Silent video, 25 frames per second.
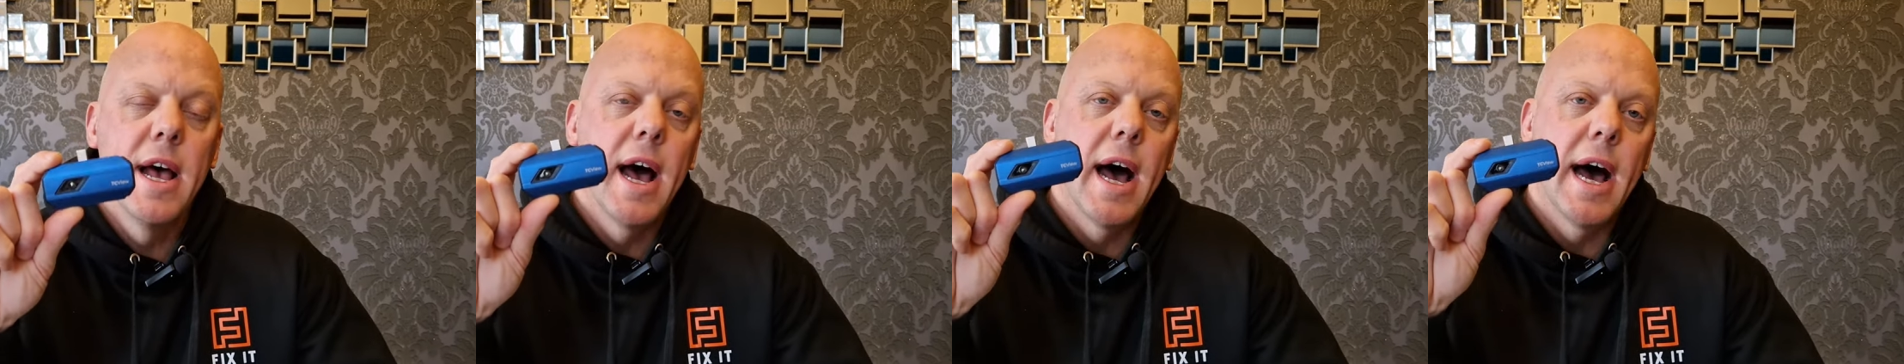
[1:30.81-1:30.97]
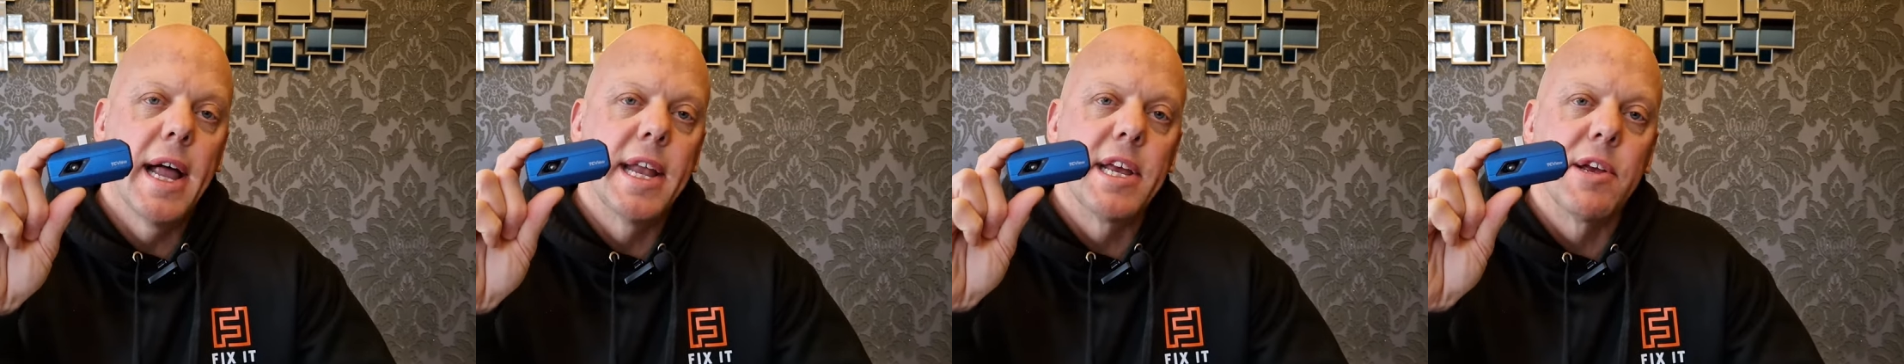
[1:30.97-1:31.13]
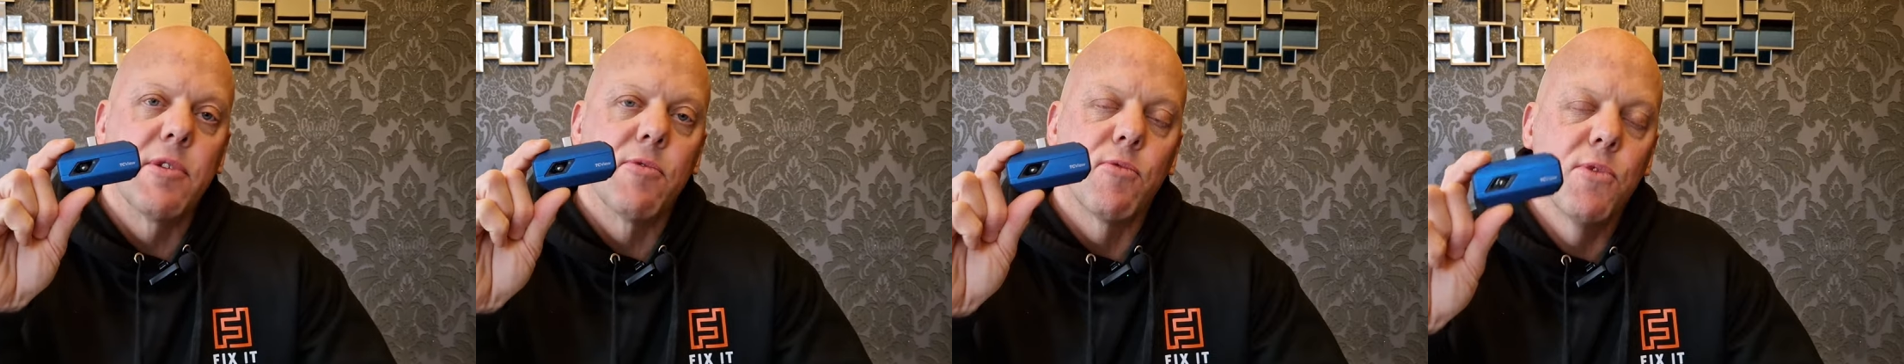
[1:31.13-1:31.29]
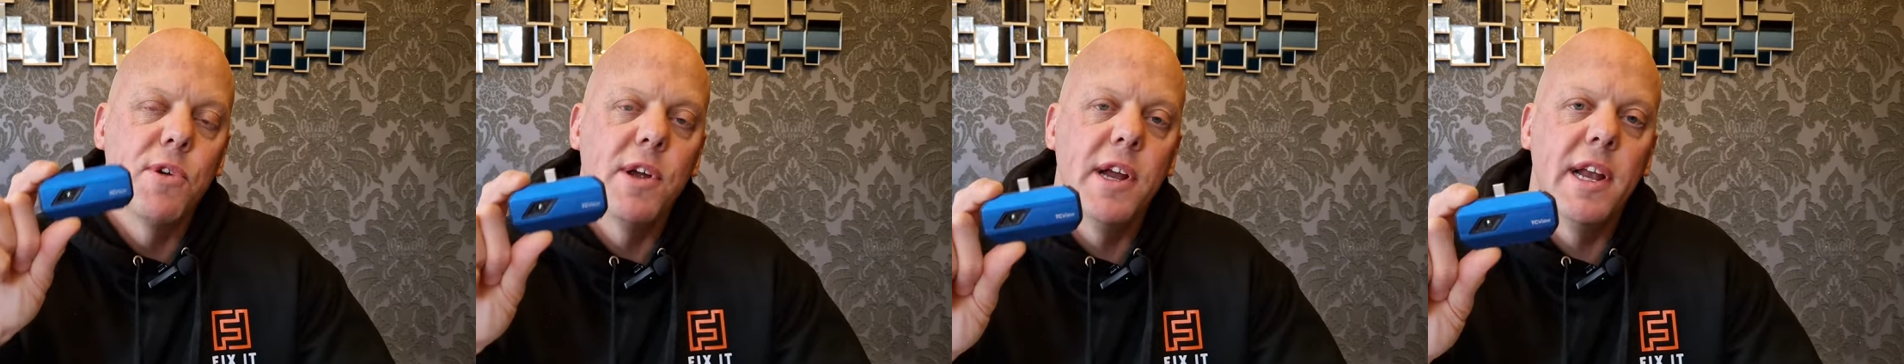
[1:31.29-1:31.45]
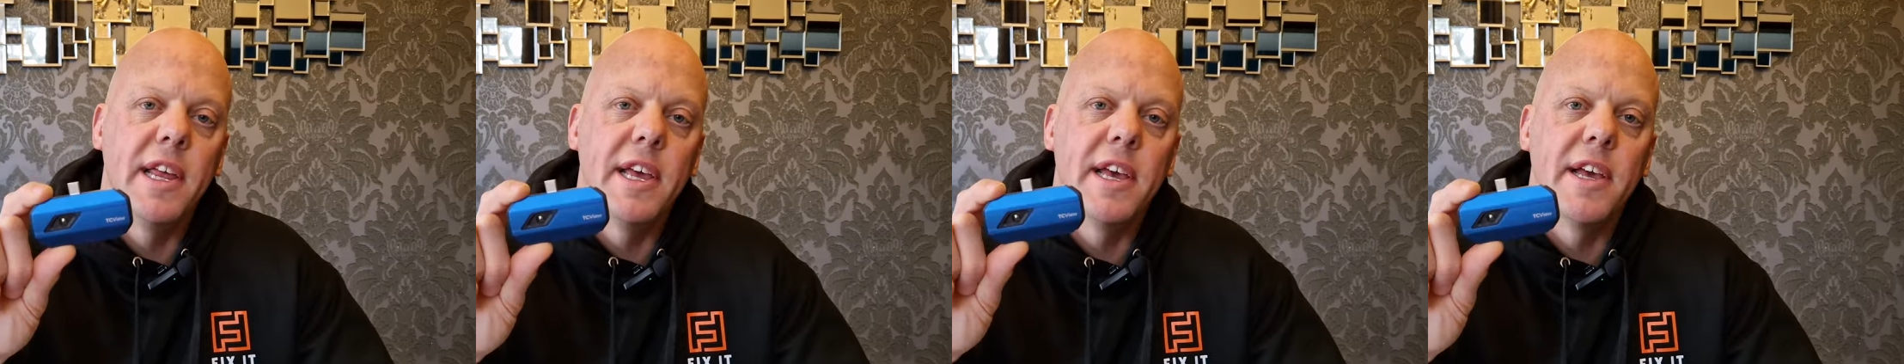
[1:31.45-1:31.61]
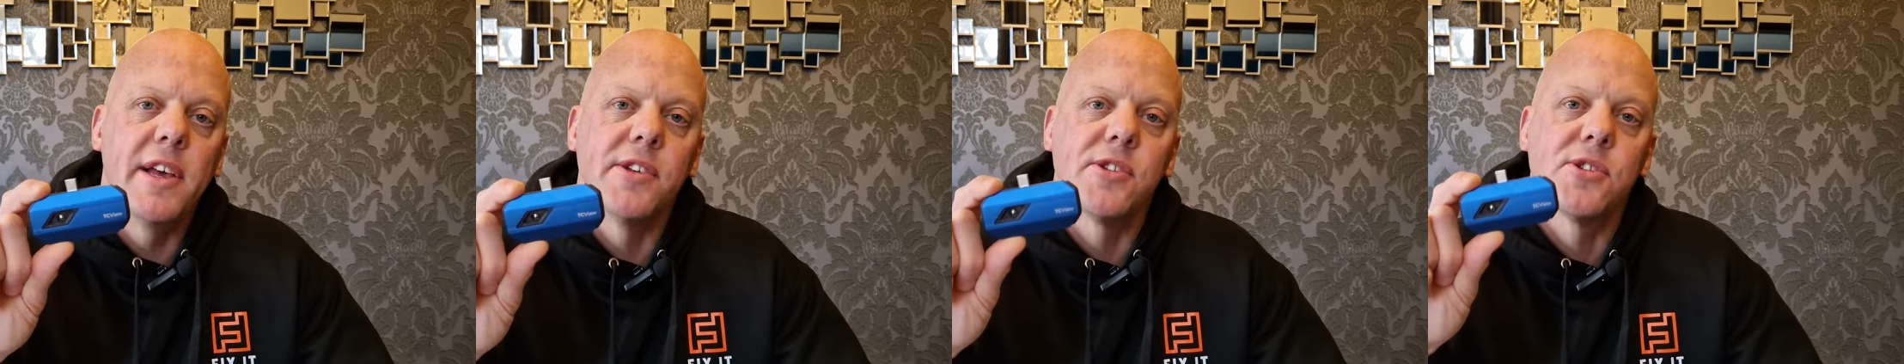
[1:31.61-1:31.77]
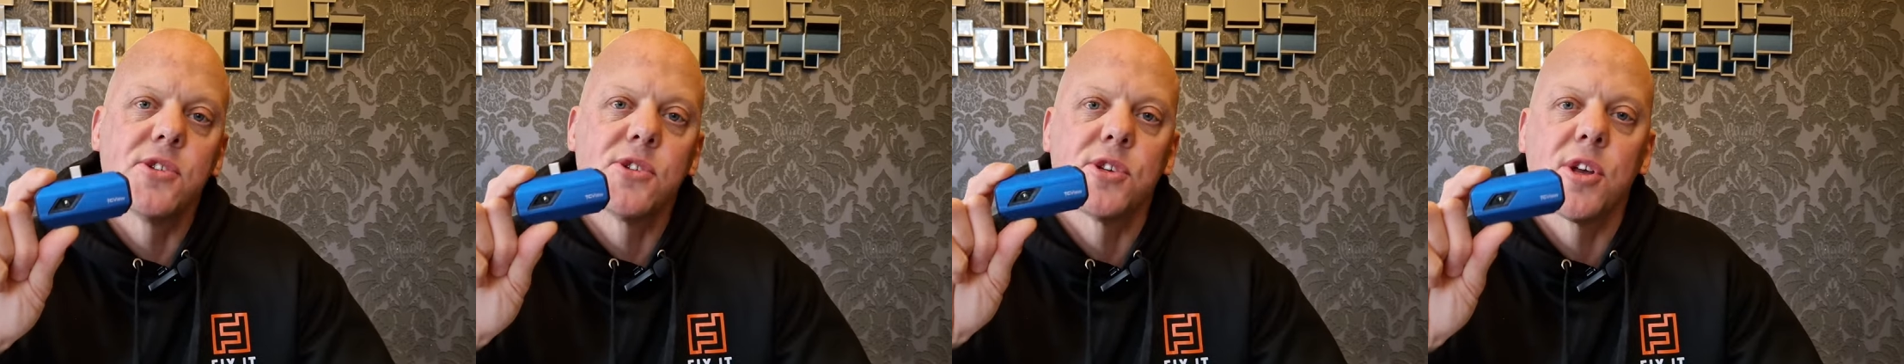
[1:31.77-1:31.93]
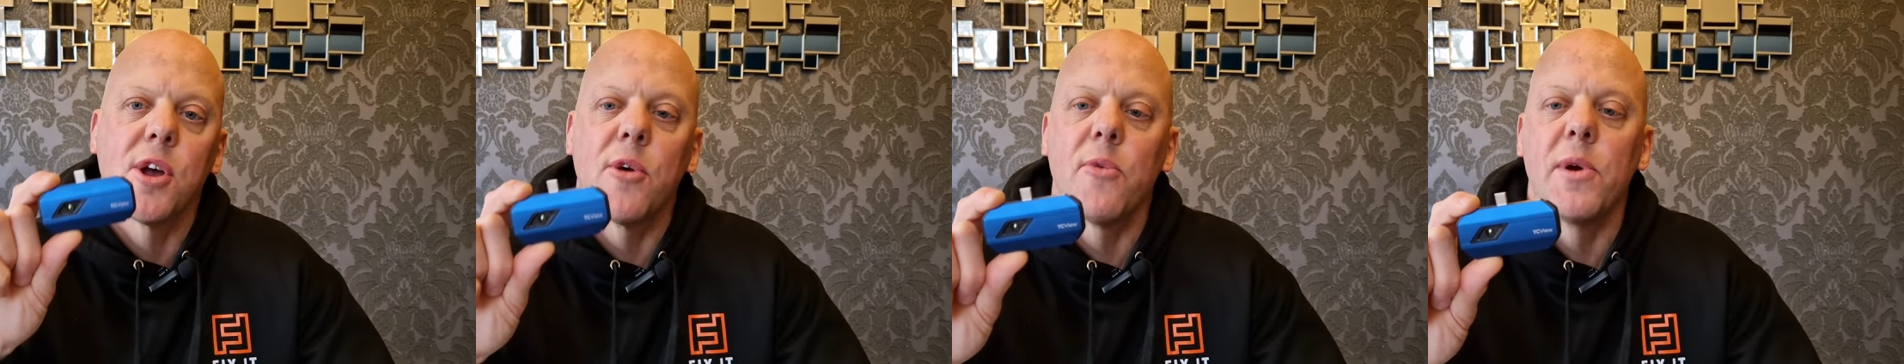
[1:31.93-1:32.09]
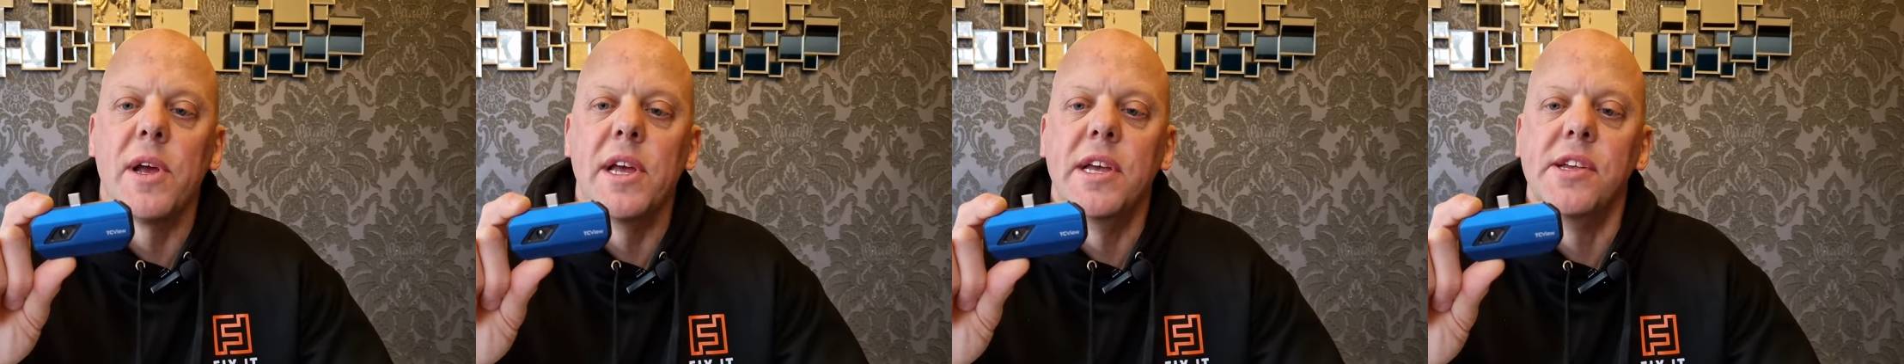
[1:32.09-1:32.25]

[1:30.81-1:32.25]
and it really is so